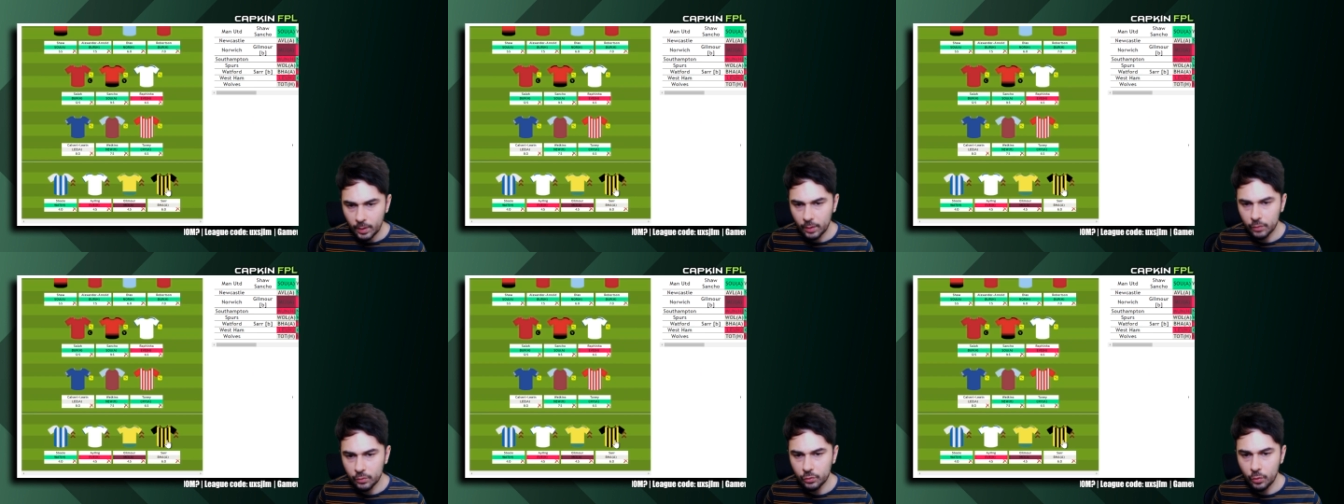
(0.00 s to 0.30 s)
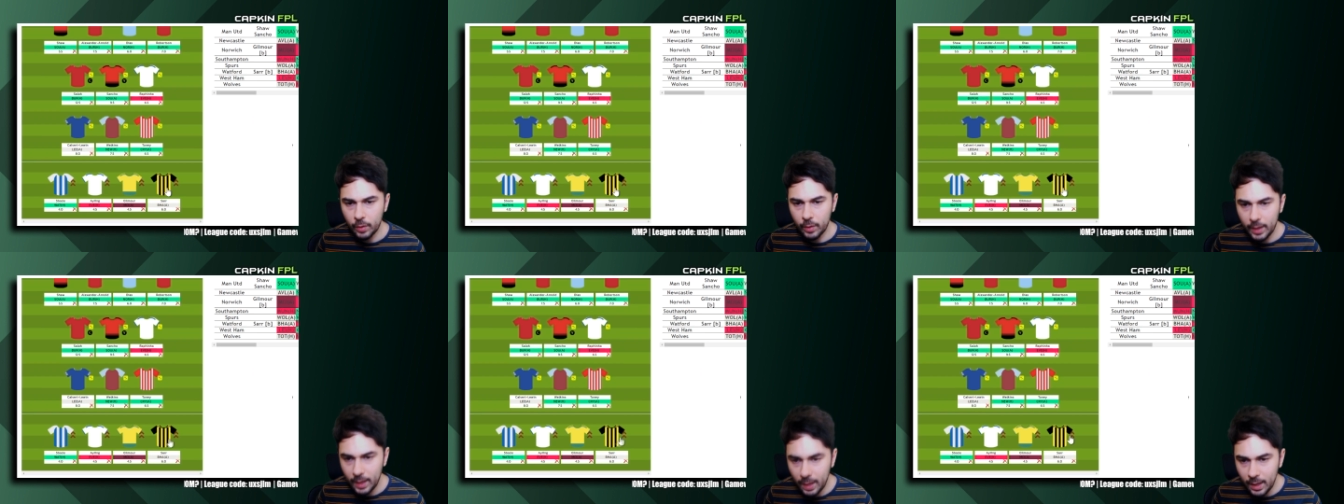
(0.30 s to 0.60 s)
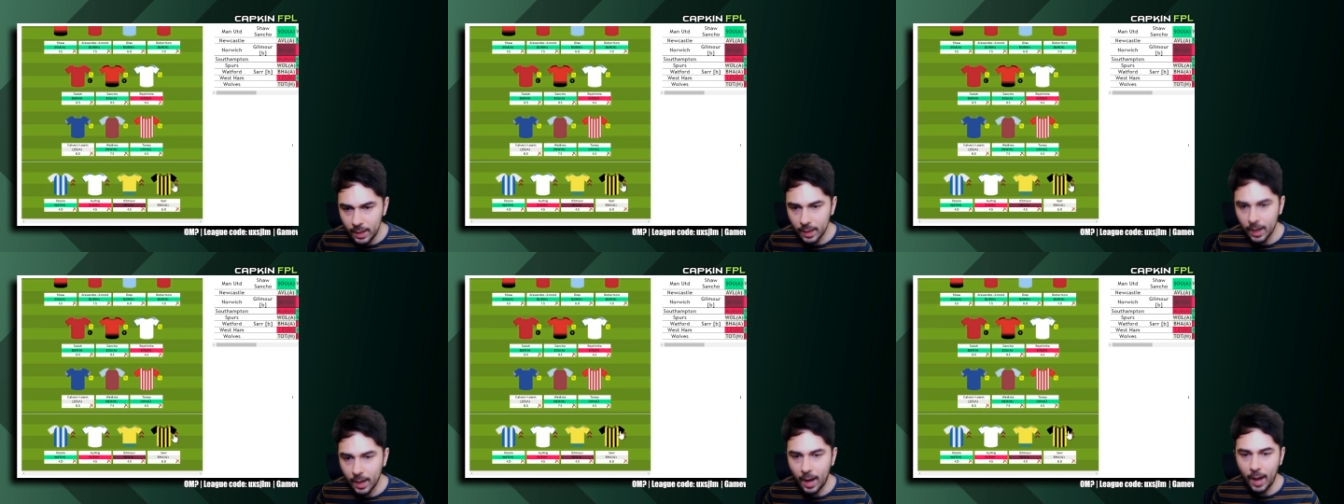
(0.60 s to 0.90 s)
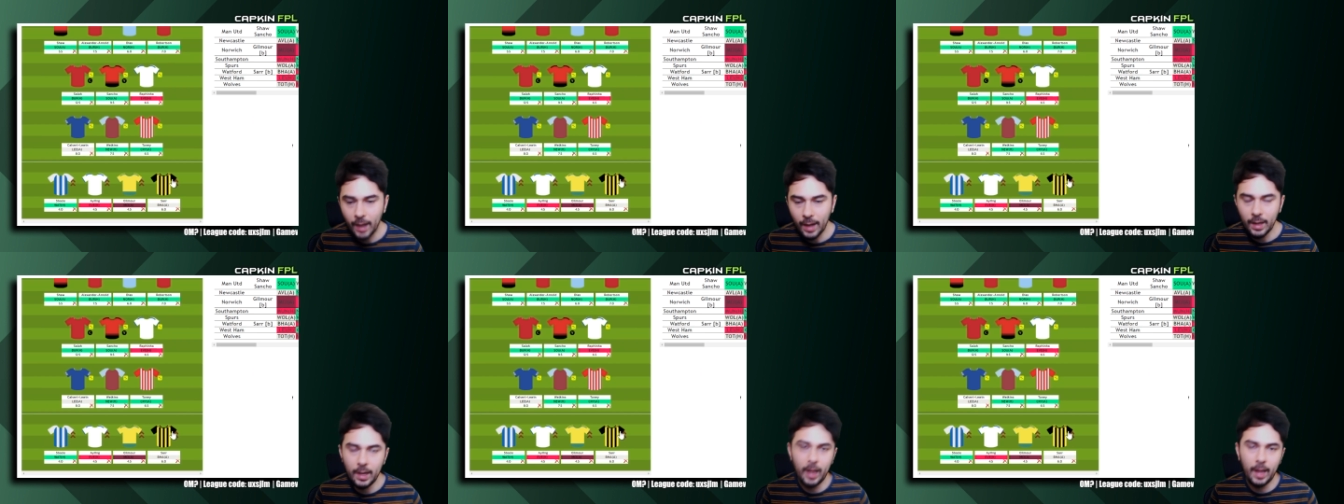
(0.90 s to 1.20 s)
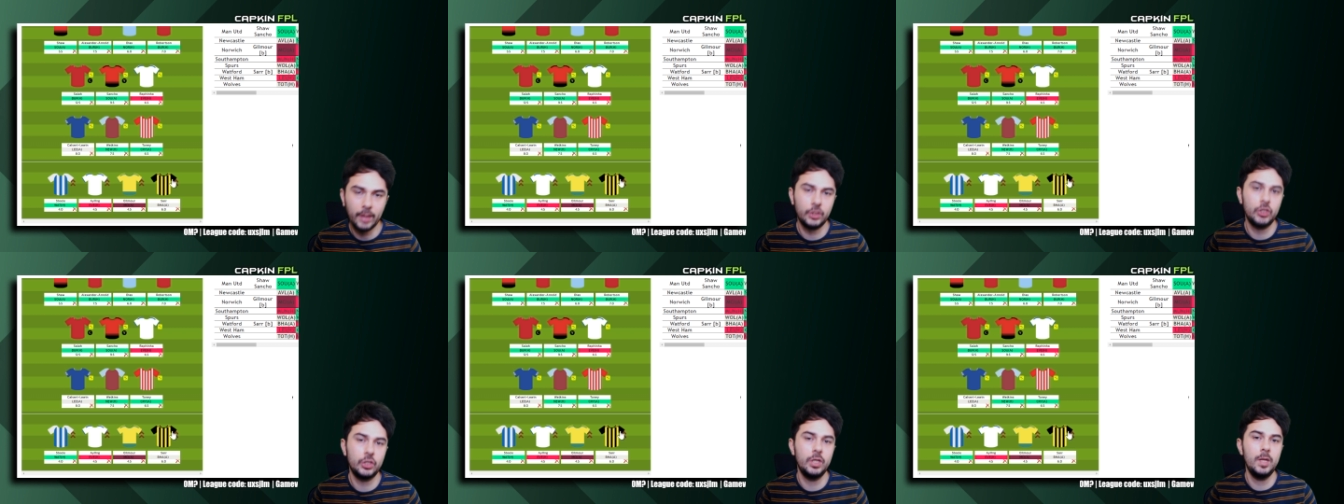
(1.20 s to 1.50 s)
So here, I can
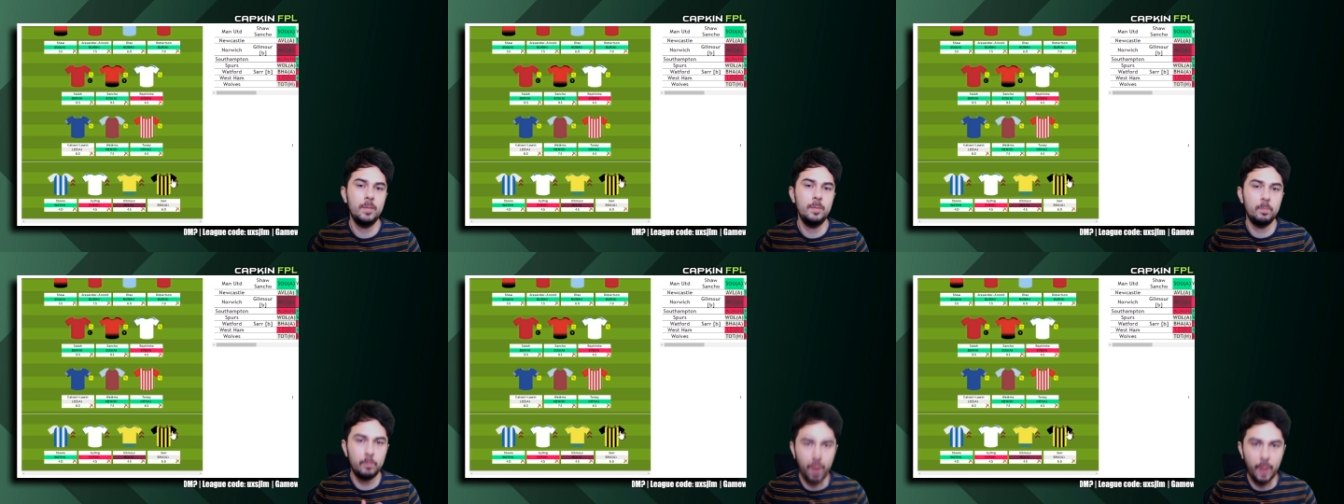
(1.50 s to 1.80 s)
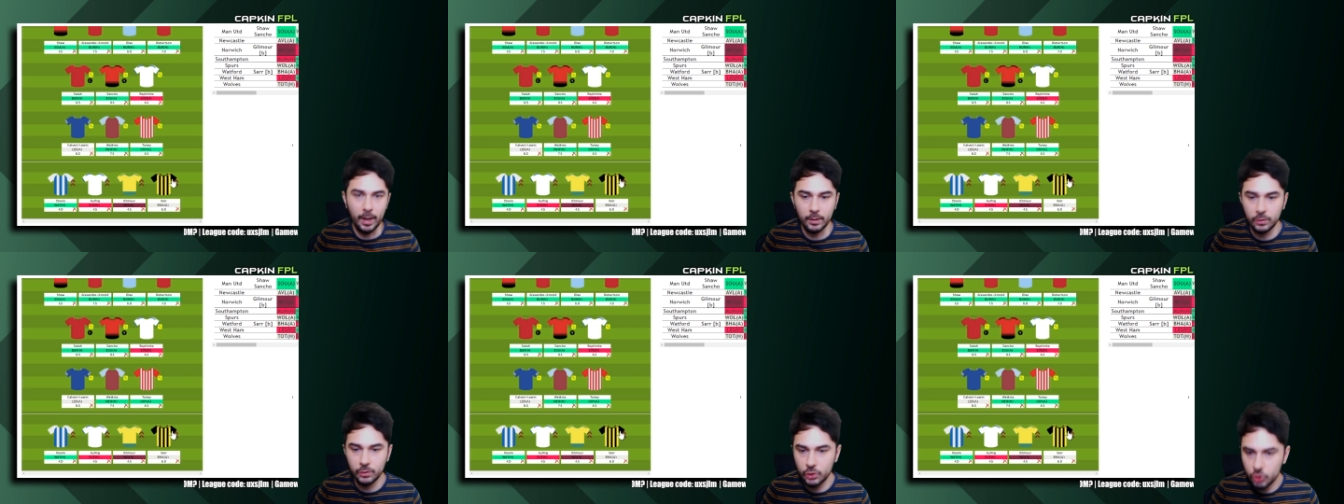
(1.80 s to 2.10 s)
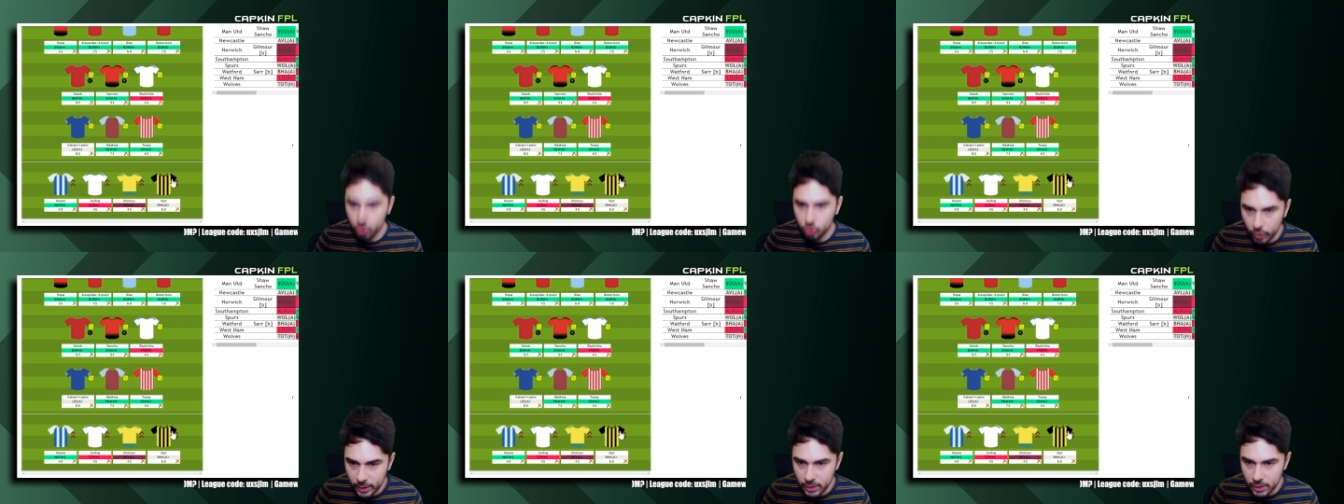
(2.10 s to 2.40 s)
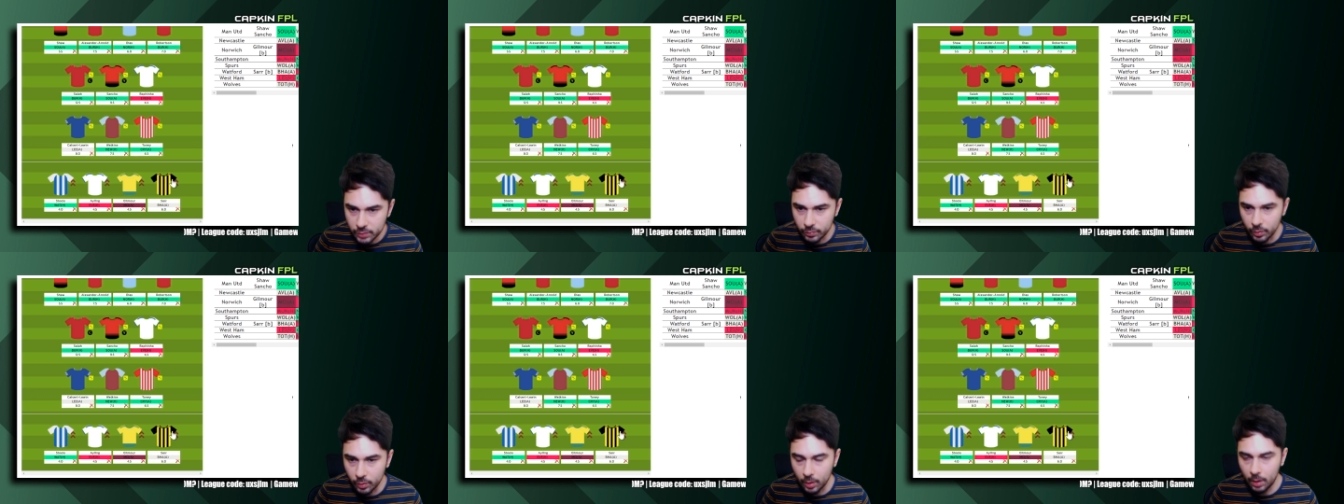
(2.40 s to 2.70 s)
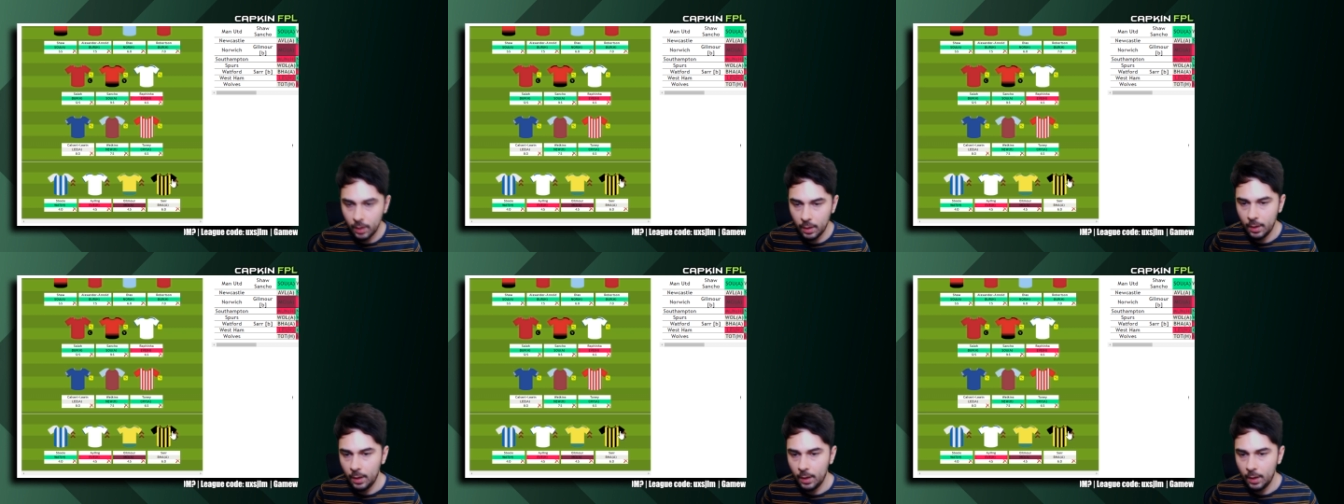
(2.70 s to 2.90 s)
actually bank the transfer.